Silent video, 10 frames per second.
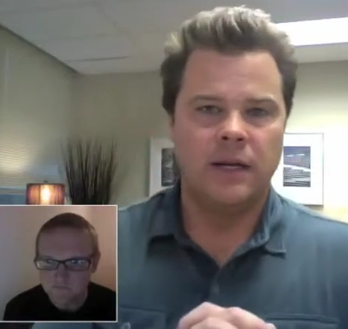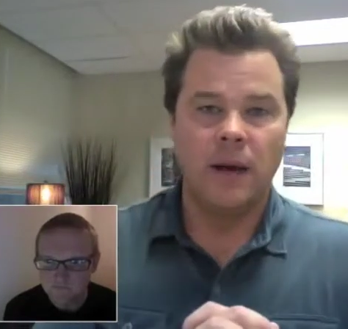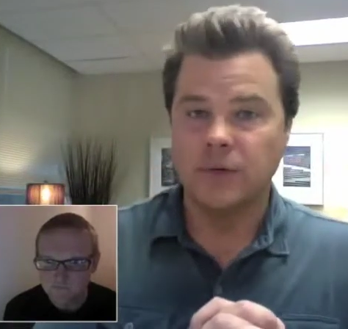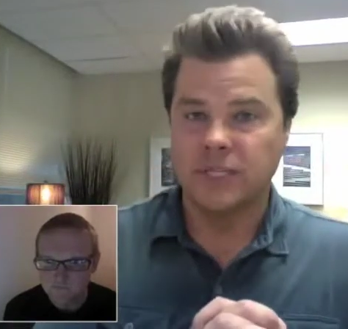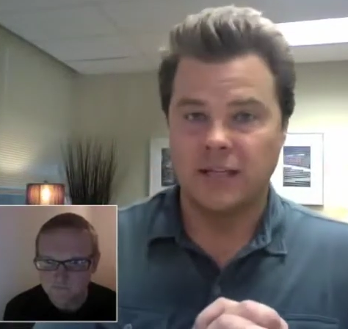
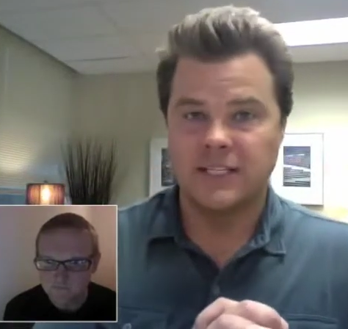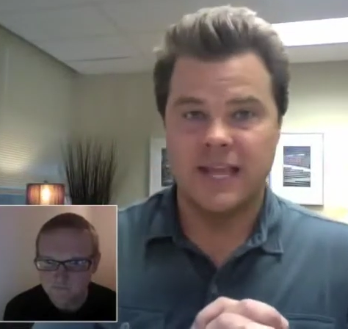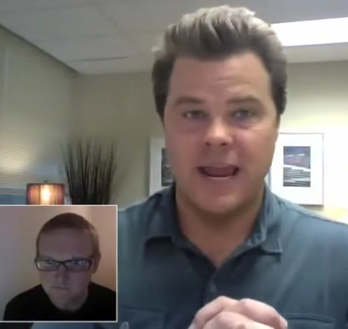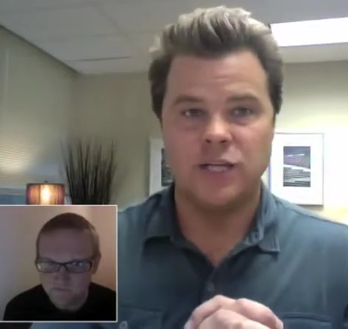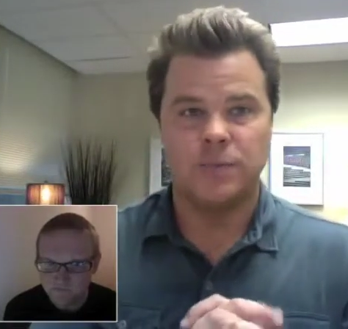Speaker 1: numbers on
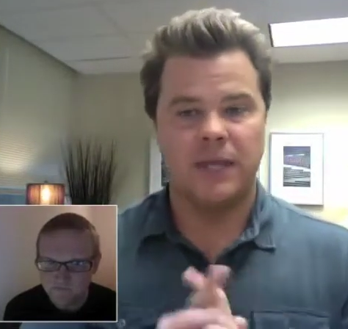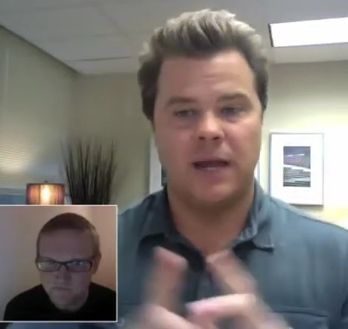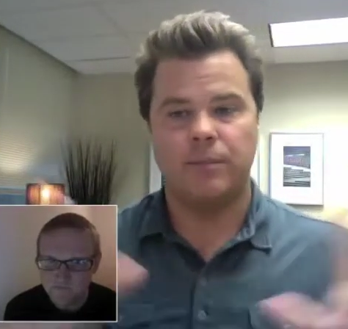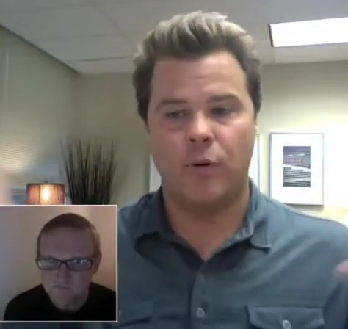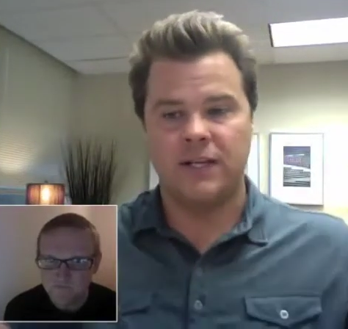stage, but
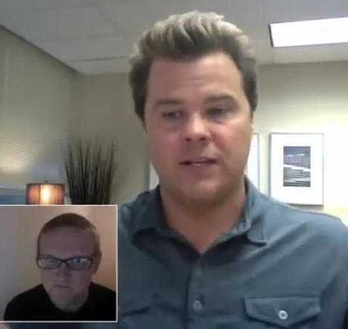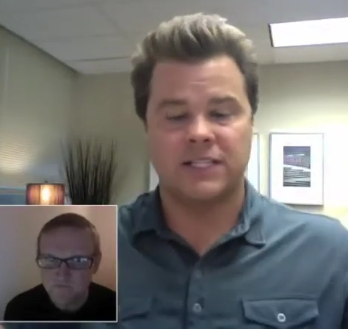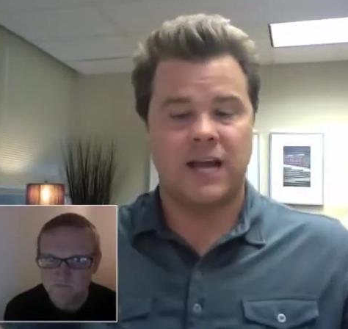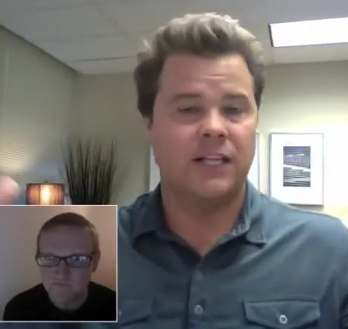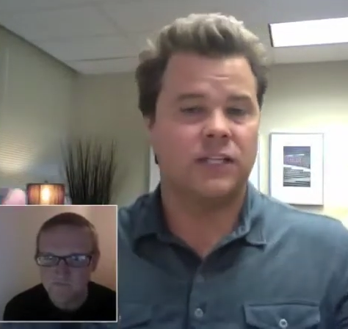then point to
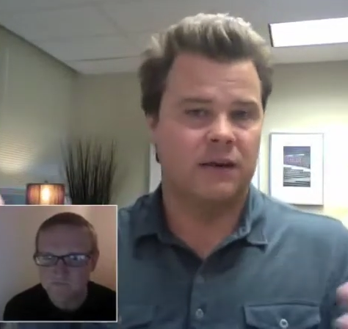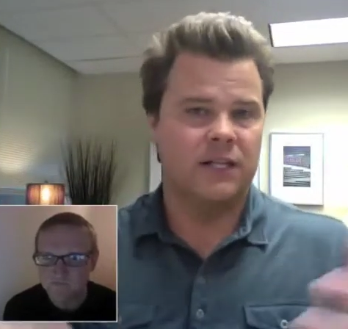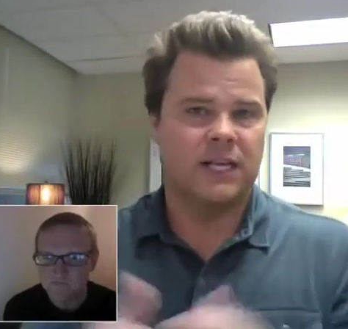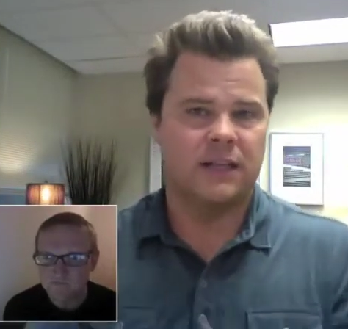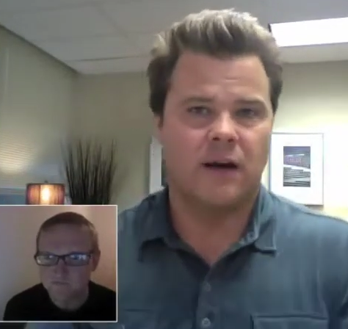the side
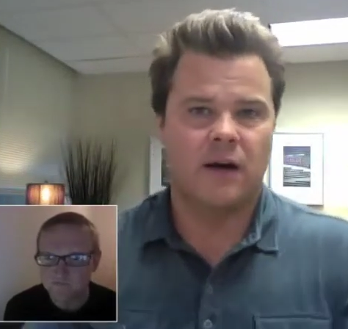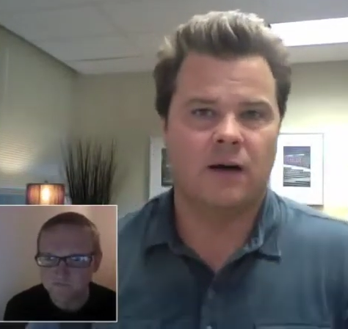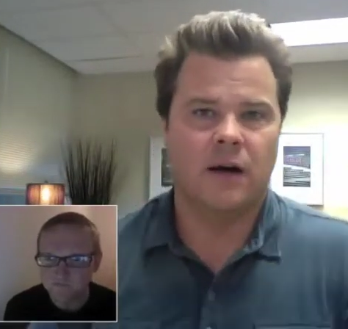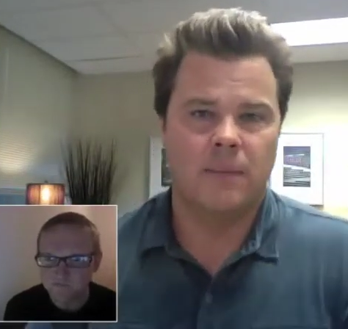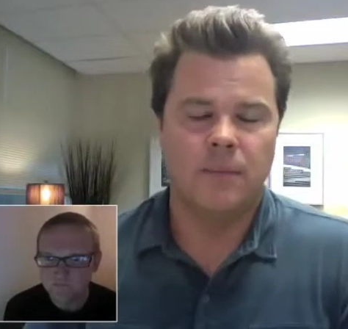screens at
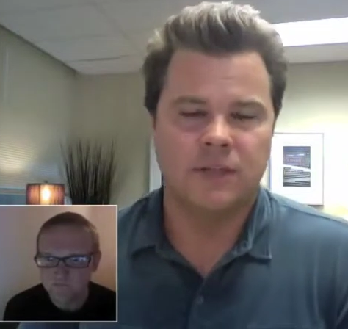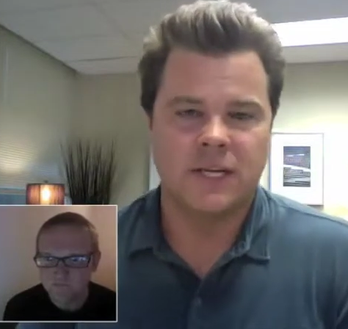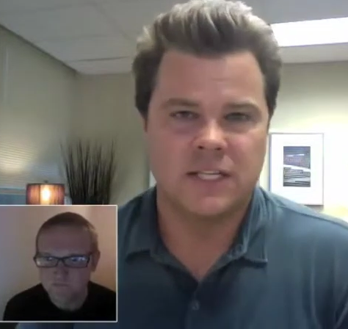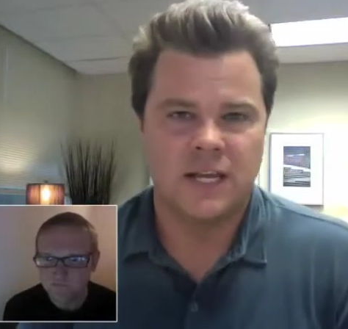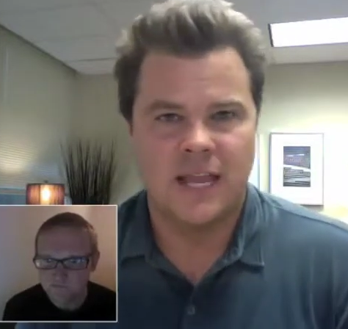our
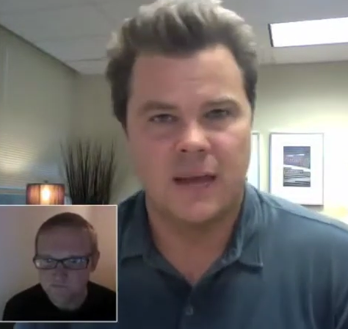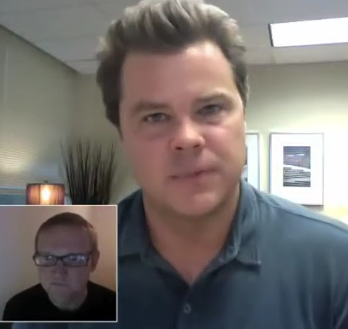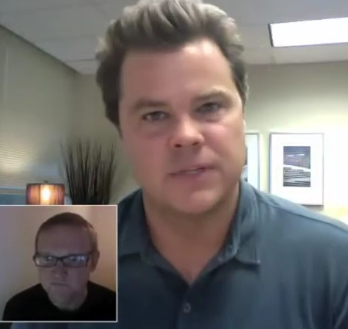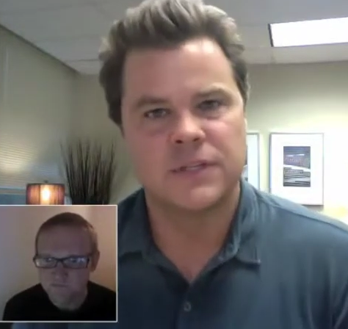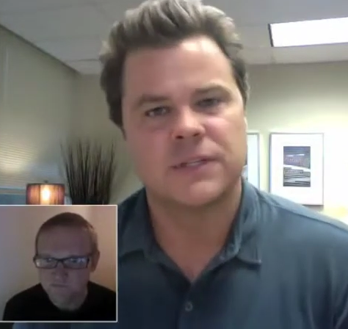multi-site
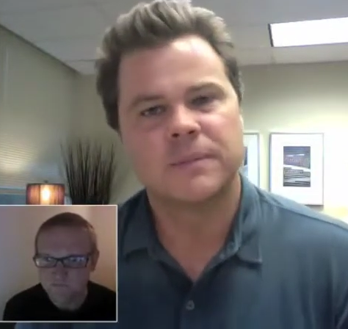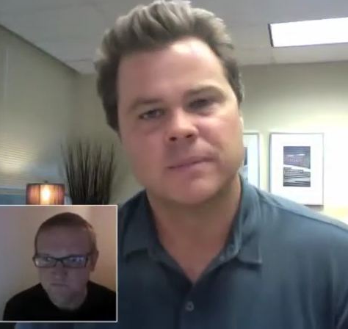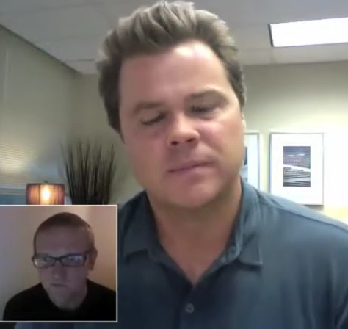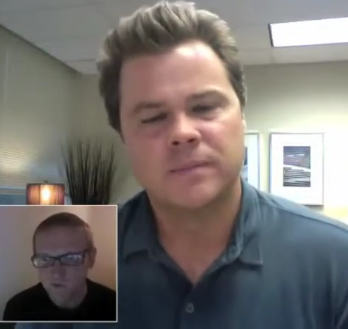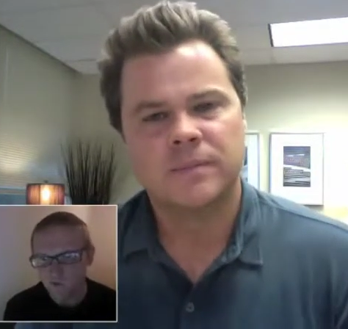campuses.
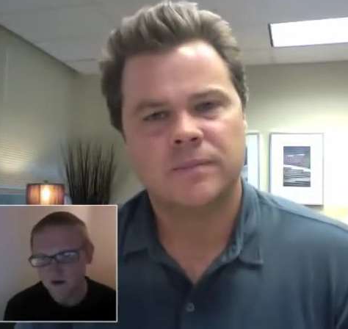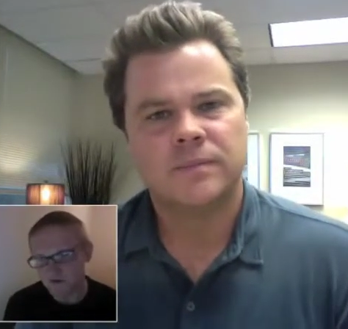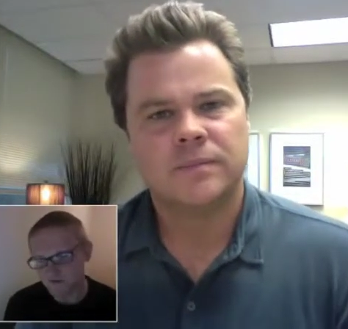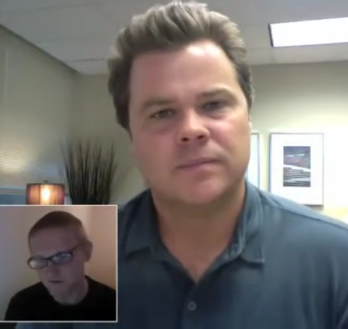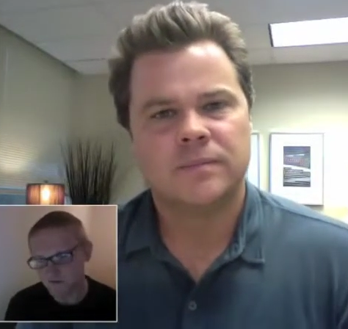
Speaker 2: Wow,
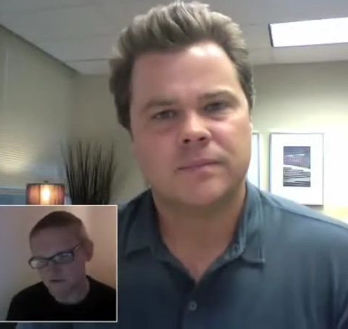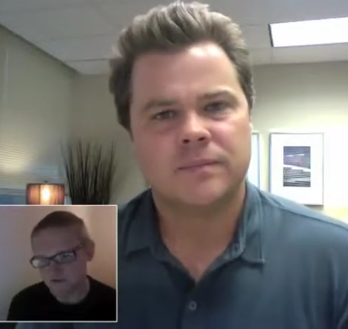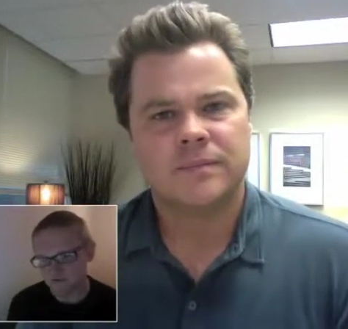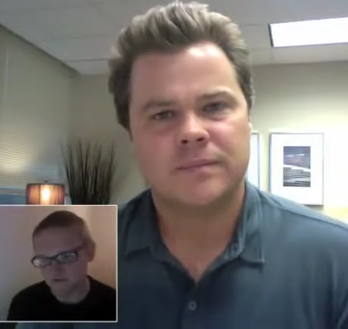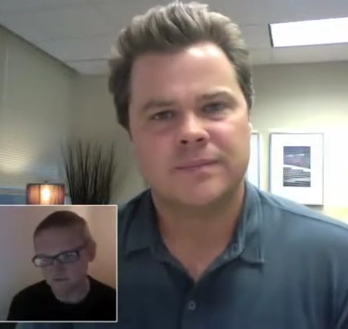so
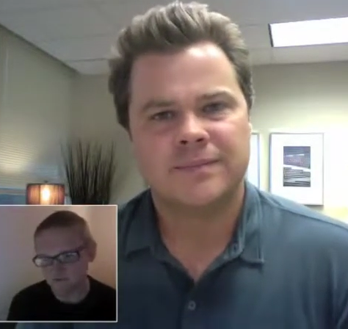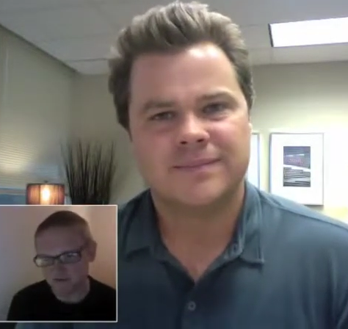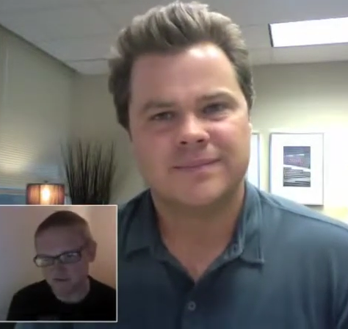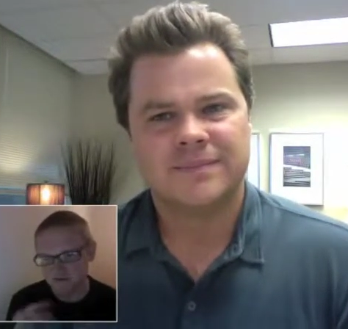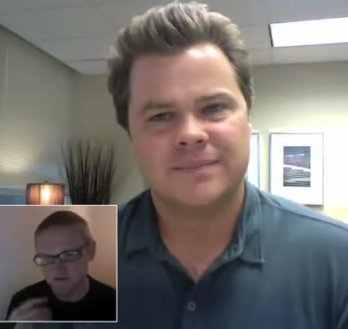it
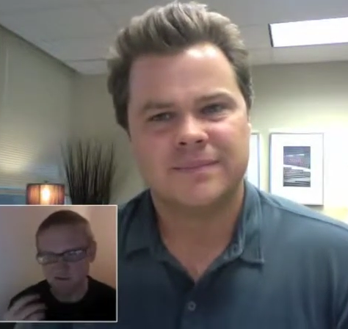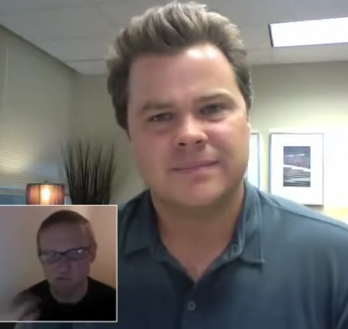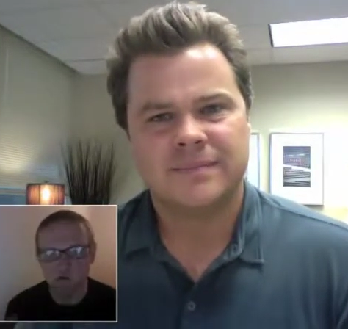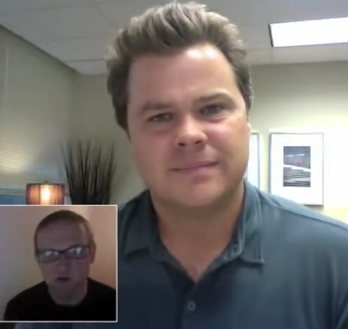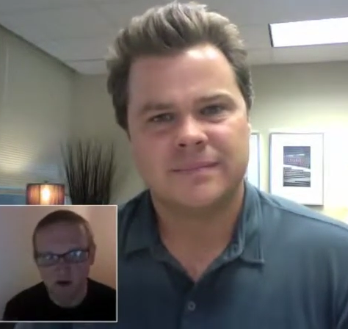was even
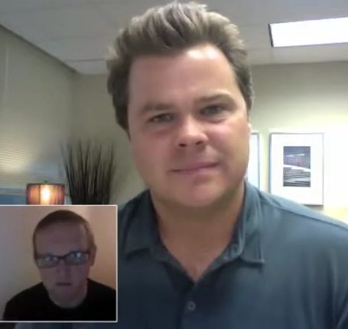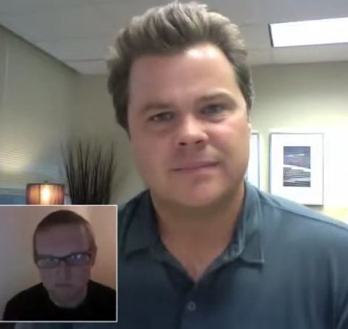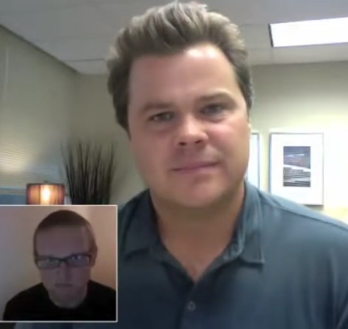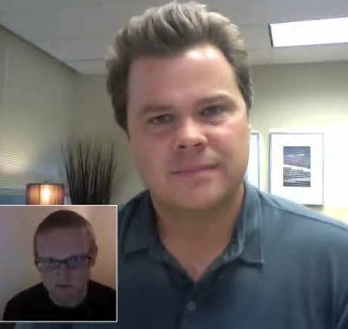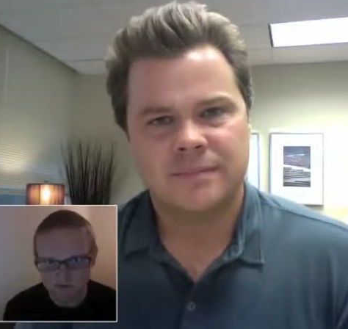more
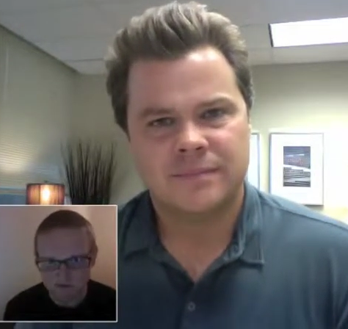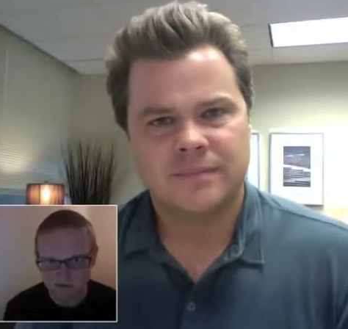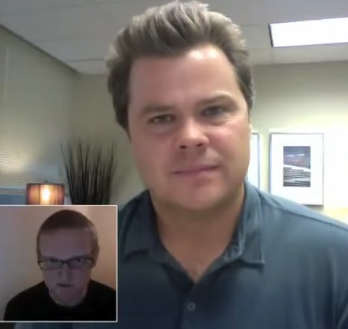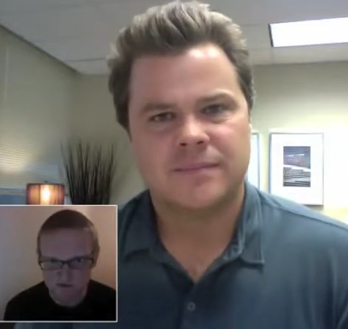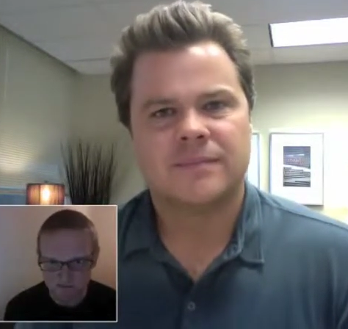complex than
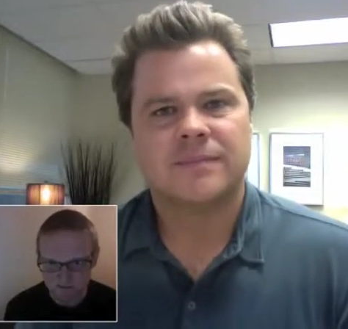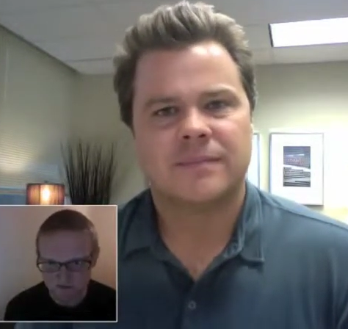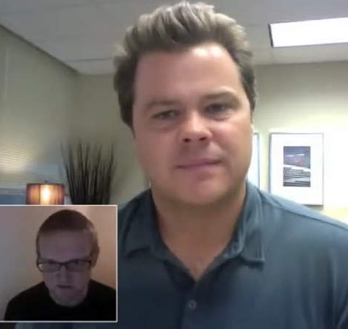just simply